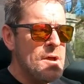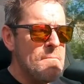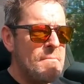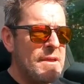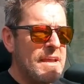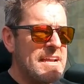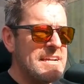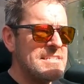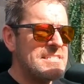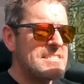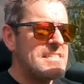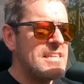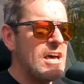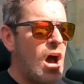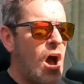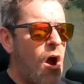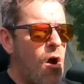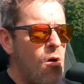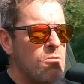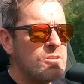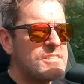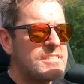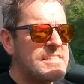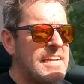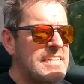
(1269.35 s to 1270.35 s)
Because the
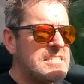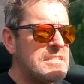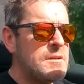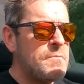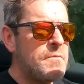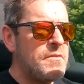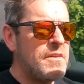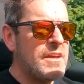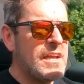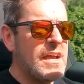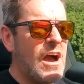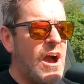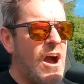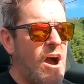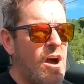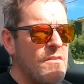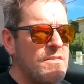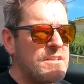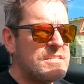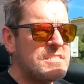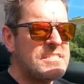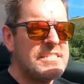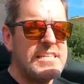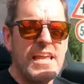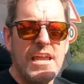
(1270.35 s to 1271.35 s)
whole setup of the car,
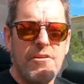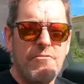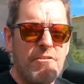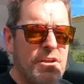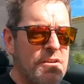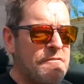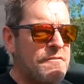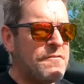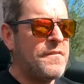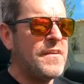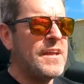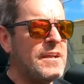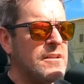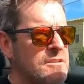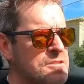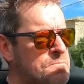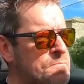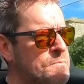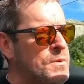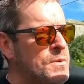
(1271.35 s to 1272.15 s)
the steering feels